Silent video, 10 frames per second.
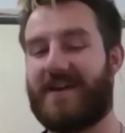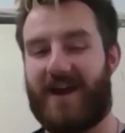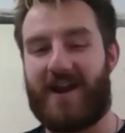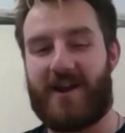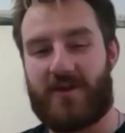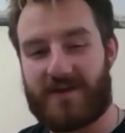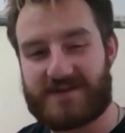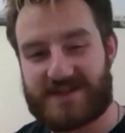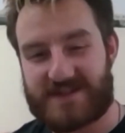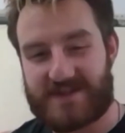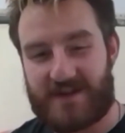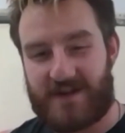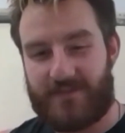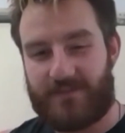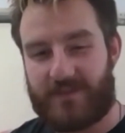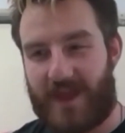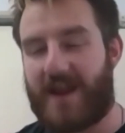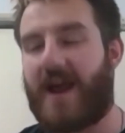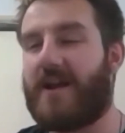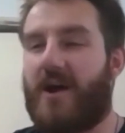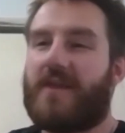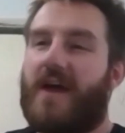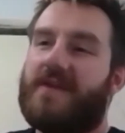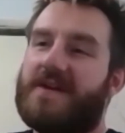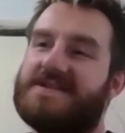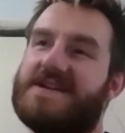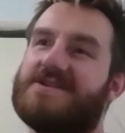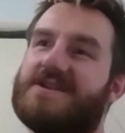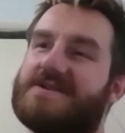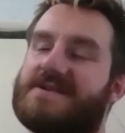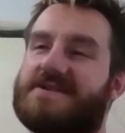I don't know. And I don't know. I think teaching is a